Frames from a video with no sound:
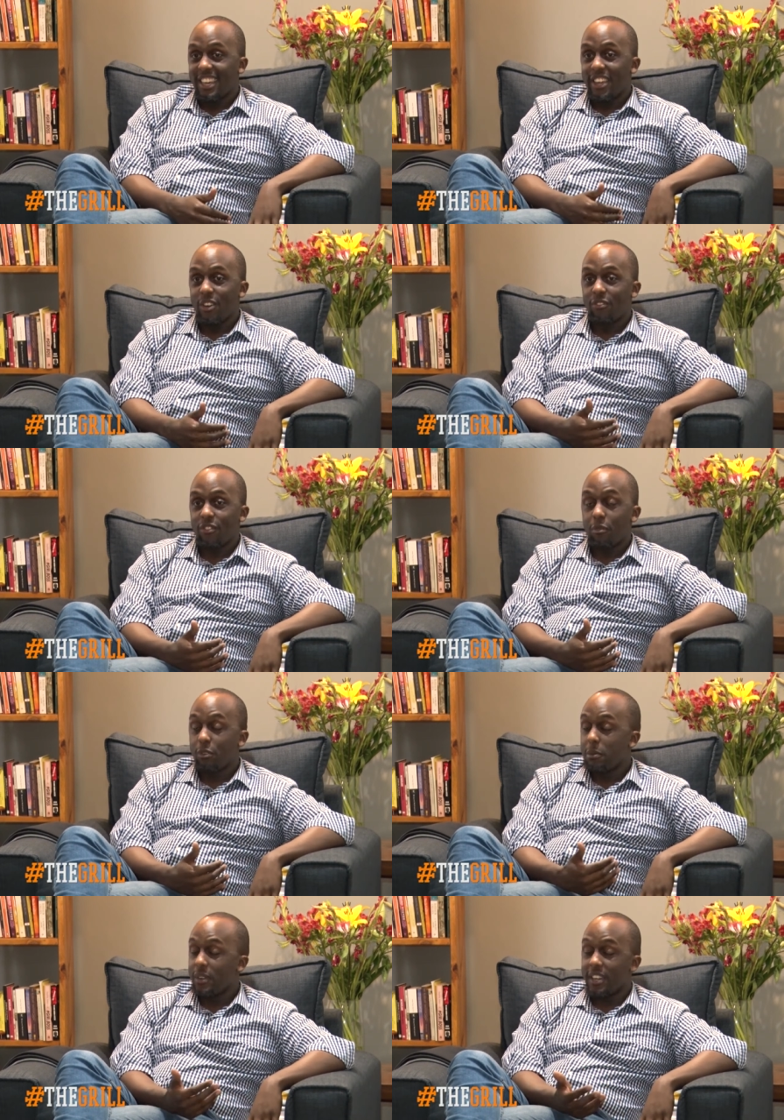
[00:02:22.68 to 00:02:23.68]
you know, for
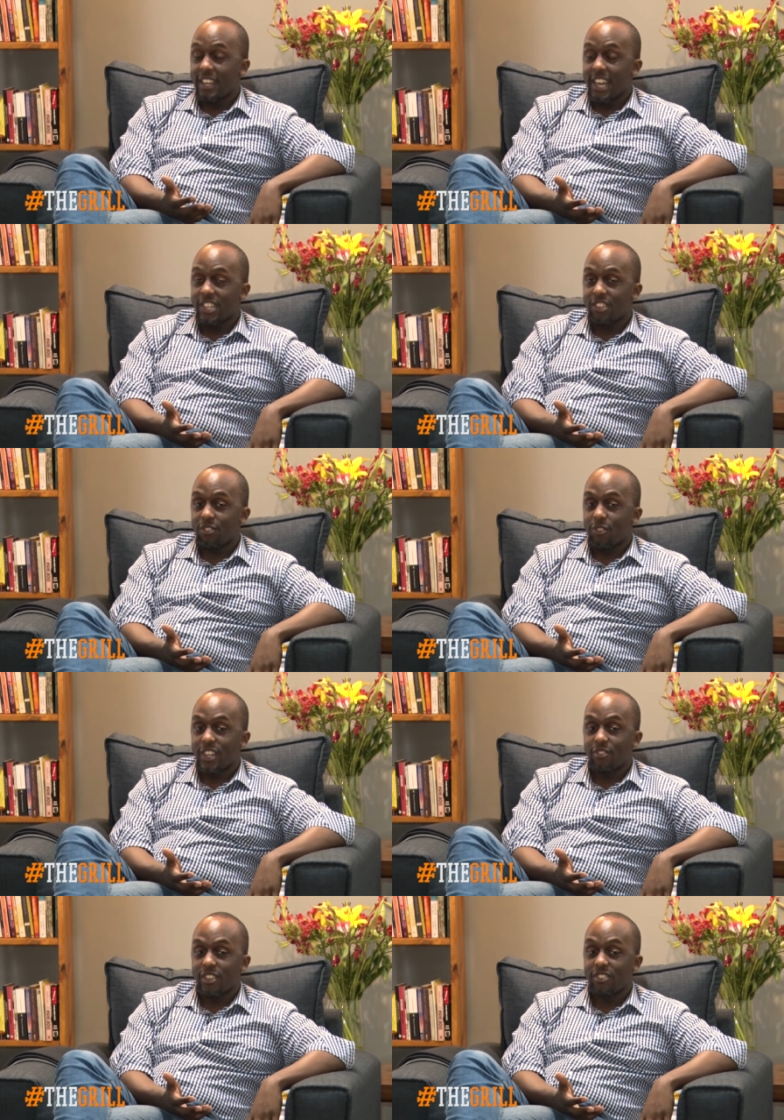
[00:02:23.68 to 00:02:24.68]
most people here in Kenya,
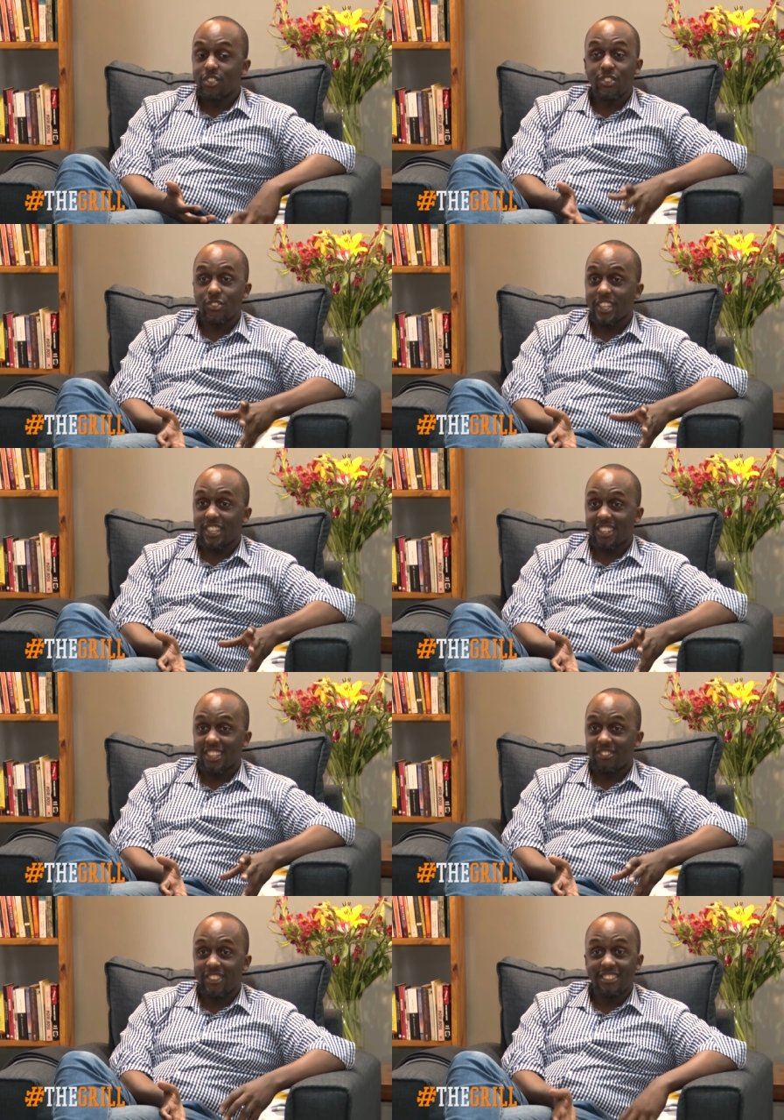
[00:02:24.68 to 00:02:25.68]
we, we're just used to it.
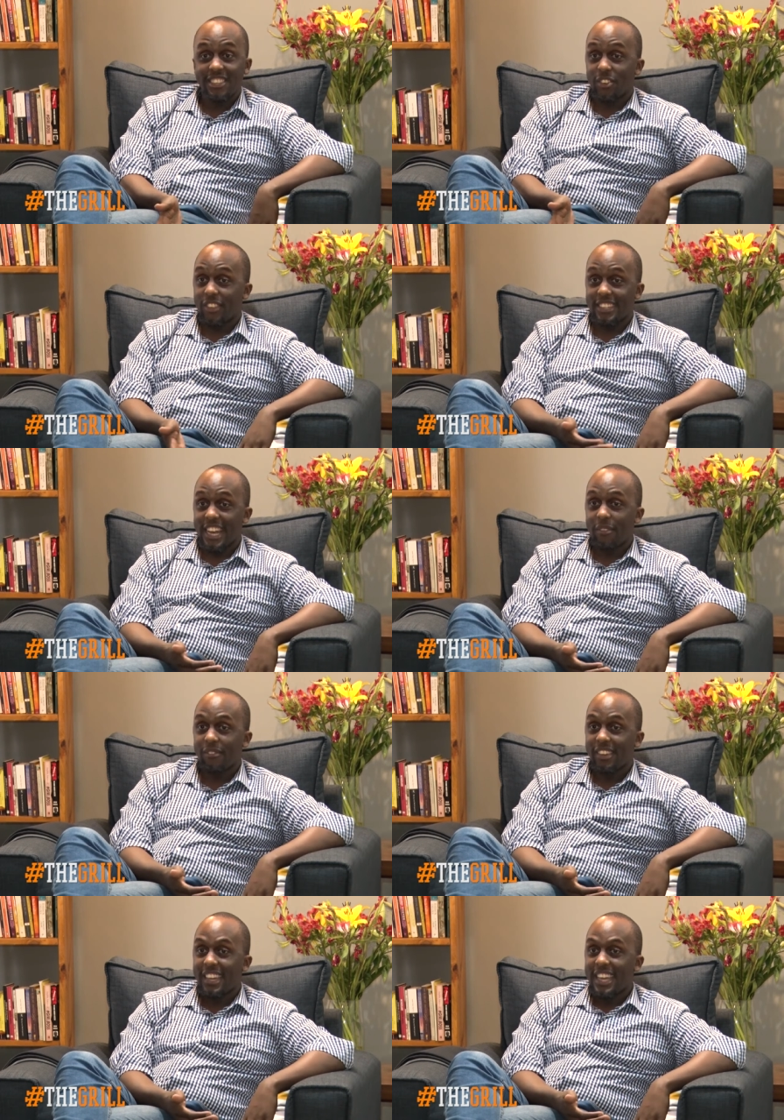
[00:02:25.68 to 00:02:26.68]
We see it all the time.